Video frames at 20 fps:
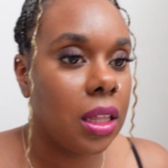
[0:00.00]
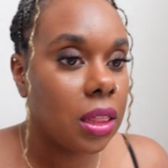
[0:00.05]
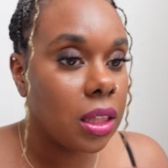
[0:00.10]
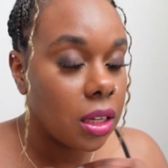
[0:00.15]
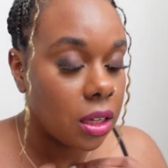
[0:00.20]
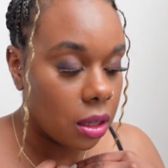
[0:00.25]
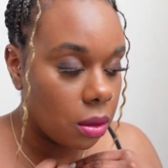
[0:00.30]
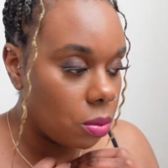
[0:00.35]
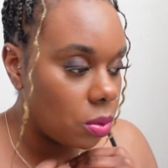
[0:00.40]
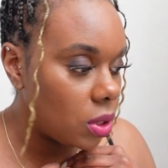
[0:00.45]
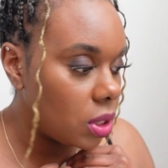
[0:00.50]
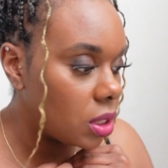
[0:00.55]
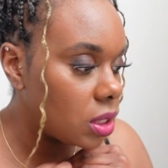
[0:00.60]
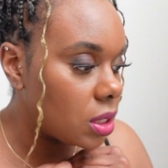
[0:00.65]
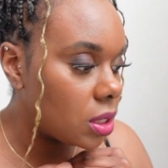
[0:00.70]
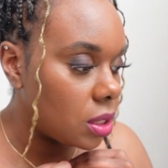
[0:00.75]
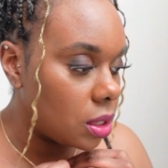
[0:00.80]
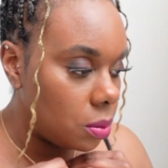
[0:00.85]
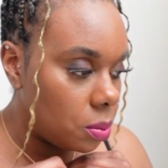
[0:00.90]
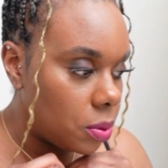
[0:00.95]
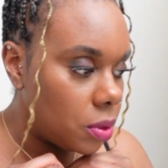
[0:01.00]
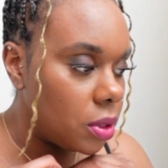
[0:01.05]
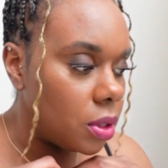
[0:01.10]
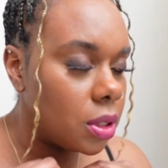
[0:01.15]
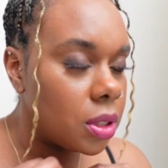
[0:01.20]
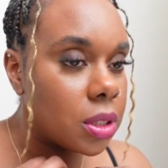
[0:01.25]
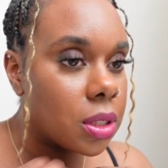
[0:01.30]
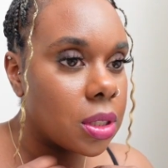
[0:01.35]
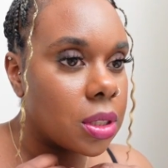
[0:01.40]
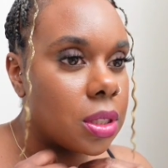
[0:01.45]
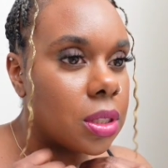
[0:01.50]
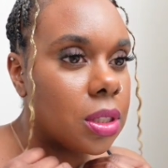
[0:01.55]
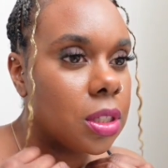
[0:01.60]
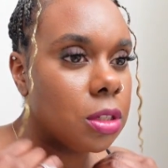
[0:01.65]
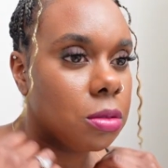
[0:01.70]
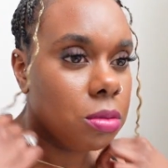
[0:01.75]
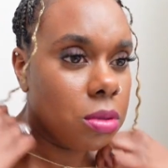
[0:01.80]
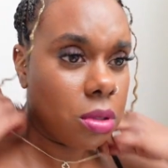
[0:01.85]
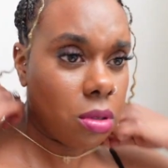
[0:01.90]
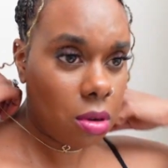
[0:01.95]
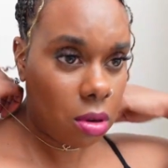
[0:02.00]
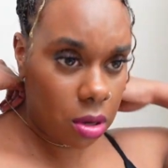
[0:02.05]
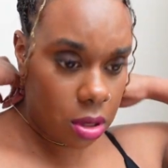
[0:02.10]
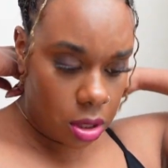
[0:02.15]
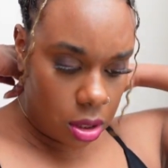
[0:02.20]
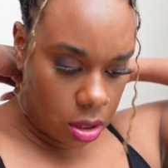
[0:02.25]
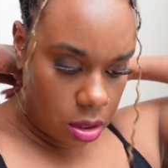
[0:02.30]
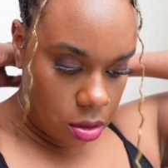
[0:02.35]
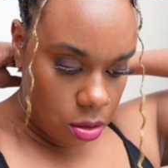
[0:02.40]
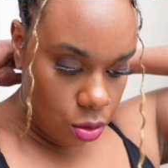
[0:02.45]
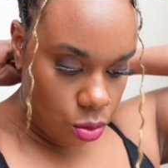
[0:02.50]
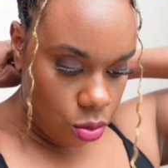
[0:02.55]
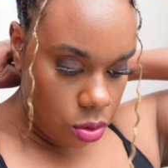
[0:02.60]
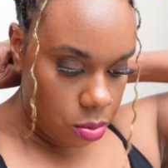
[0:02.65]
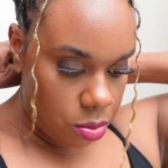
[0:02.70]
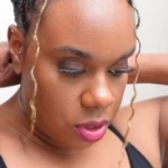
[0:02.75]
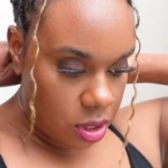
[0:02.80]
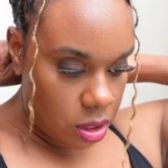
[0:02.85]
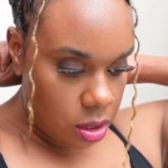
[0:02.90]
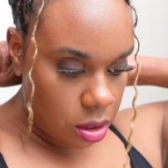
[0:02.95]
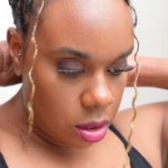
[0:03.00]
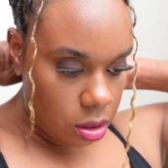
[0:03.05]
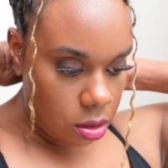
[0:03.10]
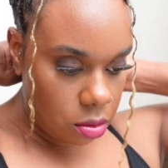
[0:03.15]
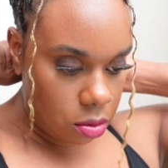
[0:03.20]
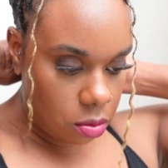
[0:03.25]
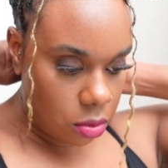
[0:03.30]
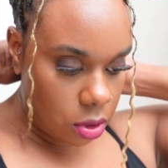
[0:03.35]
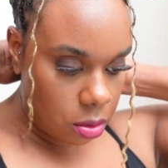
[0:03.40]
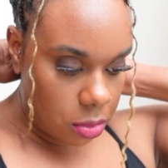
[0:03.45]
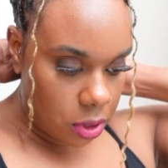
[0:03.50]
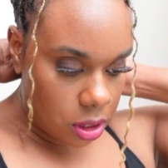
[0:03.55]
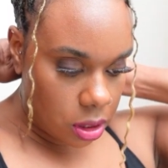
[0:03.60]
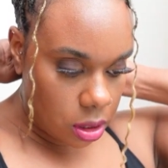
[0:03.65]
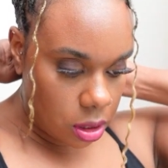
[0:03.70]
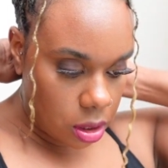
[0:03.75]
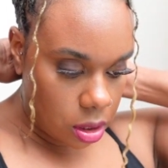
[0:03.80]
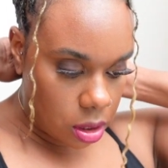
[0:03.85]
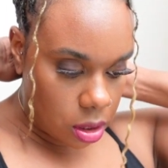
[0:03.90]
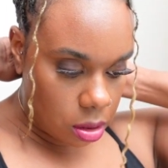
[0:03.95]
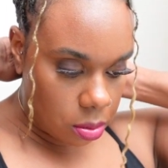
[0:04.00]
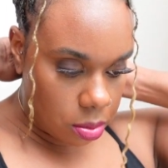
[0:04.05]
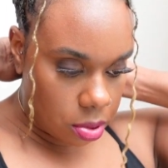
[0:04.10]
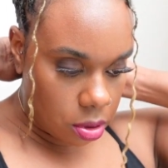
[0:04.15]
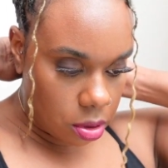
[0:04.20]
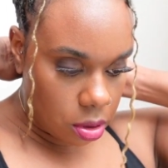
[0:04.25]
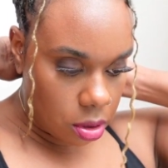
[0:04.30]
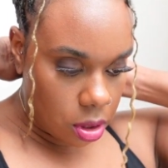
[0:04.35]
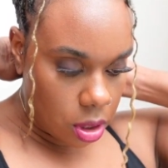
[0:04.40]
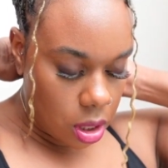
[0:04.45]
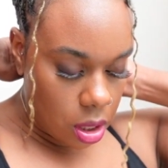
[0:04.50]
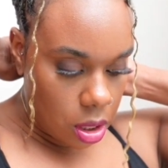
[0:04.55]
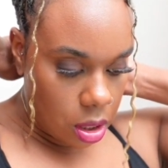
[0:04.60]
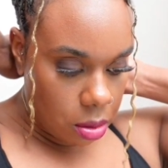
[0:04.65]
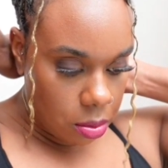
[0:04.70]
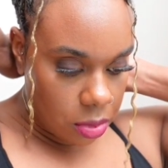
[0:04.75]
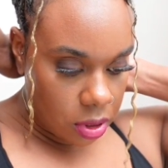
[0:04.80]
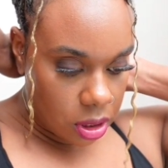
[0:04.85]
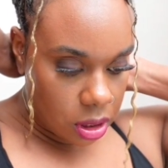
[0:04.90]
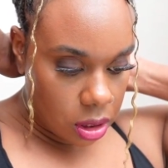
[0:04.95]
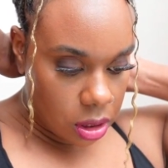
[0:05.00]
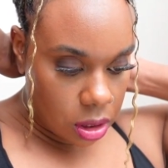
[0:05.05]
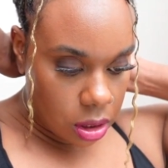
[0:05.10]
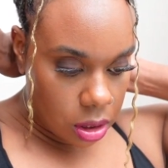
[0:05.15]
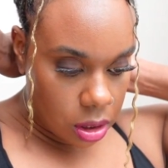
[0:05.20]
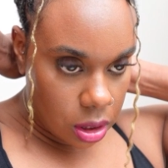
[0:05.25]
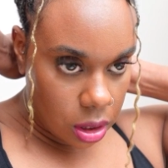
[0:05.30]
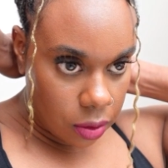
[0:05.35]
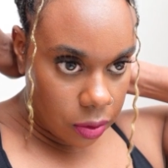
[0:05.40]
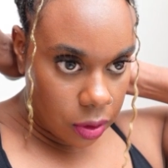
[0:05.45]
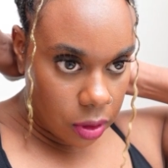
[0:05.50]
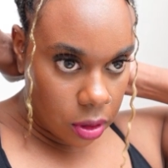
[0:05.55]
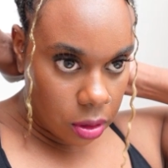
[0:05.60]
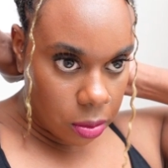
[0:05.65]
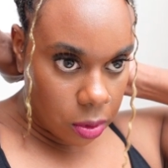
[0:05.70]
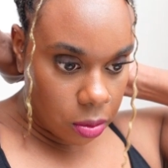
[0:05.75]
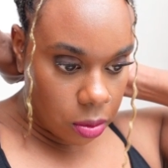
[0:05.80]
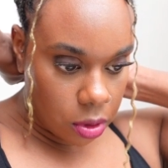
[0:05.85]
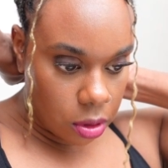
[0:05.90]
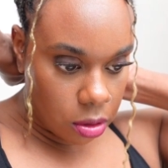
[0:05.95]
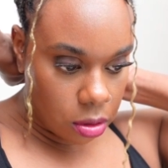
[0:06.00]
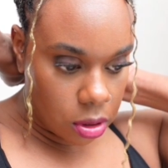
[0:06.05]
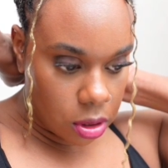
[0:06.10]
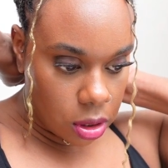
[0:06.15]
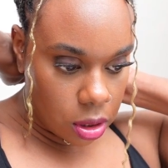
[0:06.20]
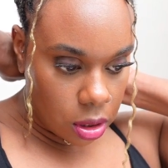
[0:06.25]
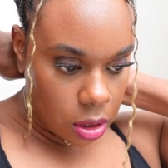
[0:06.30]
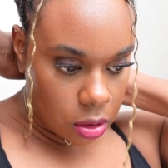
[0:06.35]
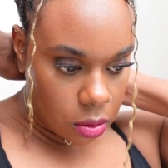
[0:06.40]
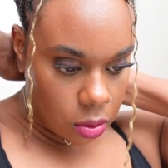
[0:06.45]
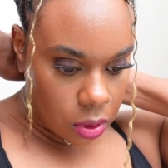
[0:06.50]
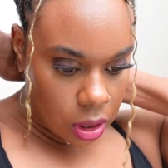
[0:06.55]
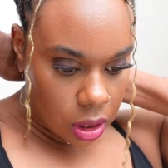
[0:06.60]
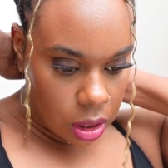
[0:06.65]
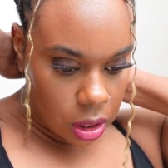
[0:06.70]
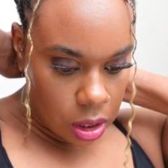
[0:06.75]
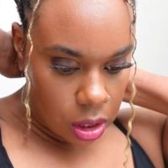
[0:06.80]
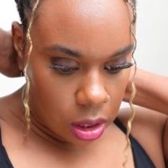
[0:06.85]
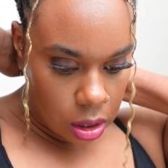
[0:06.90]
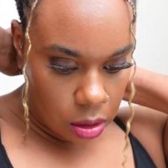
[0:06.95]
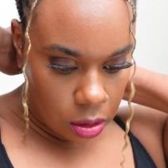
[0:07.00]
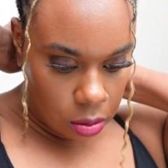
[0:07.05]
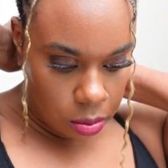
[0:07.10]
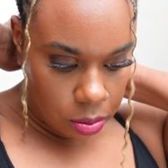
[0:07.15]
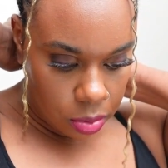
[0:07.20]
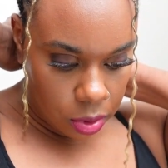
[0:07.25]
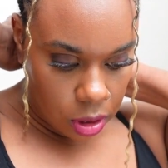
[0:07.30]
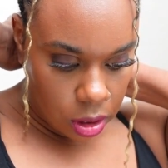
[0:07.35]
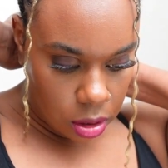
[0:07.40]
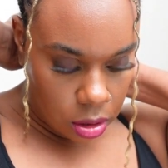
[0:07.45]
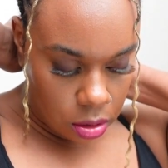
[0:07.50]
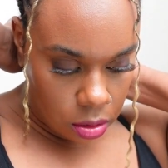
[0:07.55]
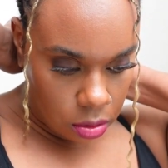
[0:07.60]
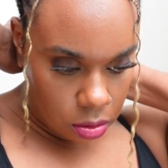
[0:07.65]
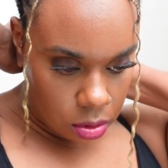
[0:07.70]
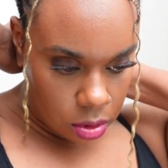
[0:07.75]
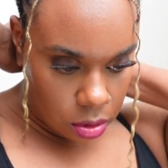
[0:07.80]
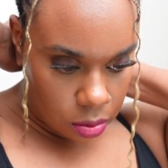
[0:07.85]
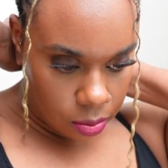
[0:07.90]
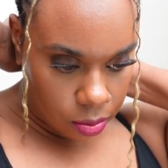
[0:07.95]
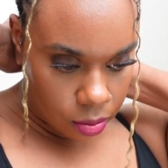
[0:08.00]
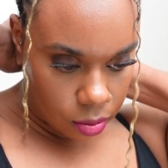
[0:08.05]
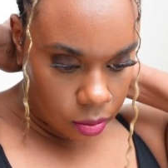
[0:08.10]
think I'm going to sleep in this because this was hard to get on, but I don't want to mess it up. But this is definitely going to be one of those things where I need help getting it on.